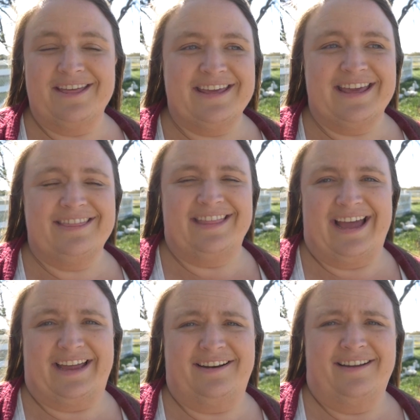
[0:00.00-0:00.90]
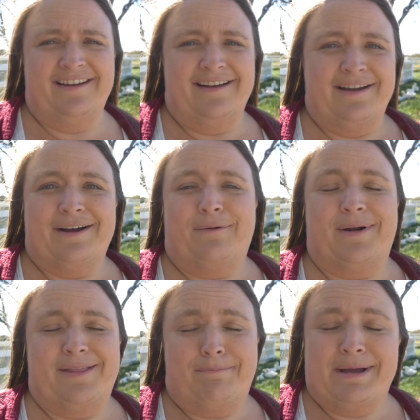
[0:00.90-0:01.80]
thinking that
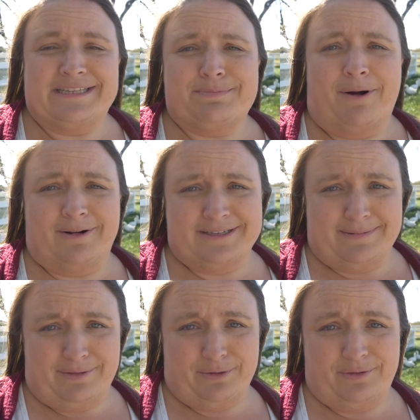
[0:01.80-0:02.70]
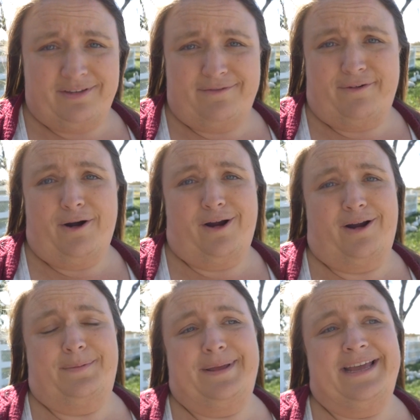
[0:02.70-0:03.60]
one of the best parts about Little Z
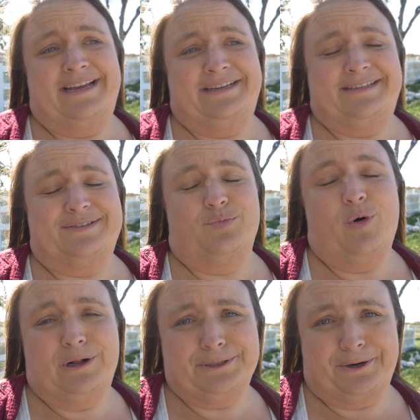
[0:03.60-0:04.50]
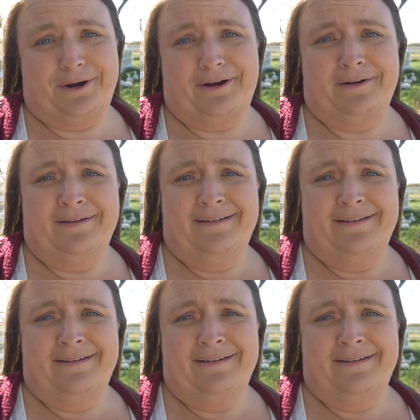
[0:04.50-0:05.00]
Farm is Walter